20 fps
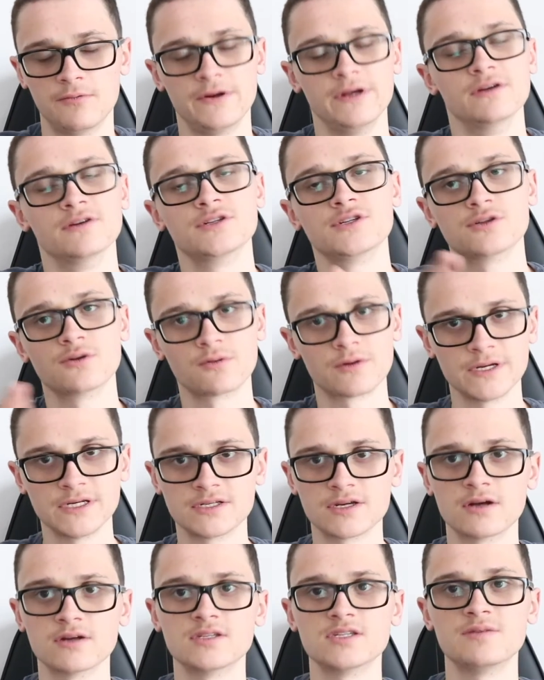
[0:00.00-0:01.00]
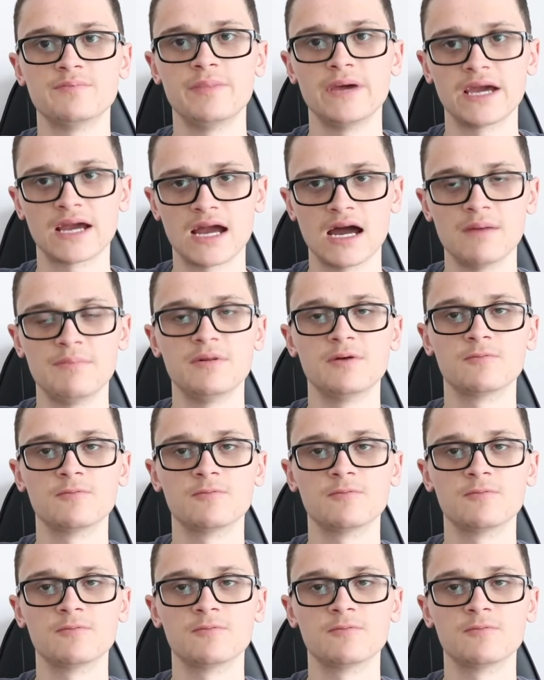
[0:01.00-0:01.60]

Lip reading: real story starts to pick up,